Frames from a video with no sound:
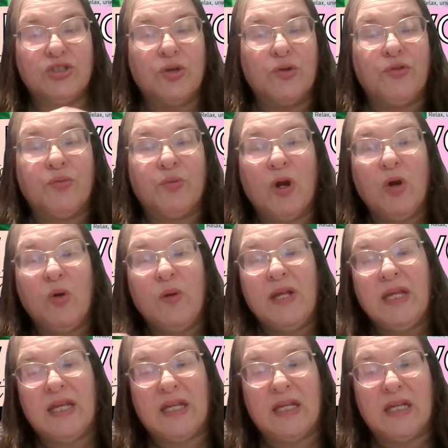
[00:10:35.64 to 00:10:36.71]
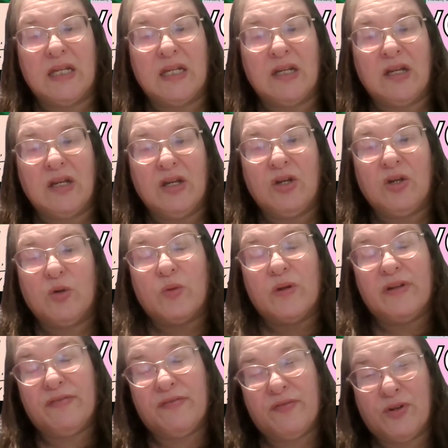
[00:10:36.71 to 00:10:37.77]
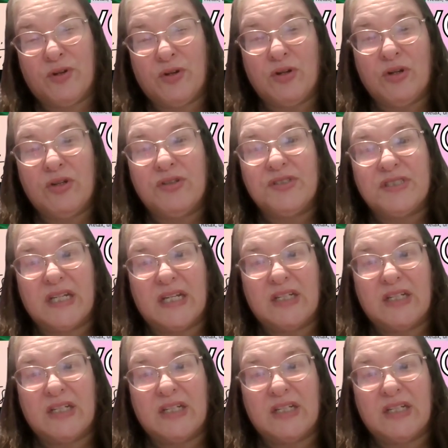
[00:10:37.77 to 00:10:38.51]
So throwing in referrals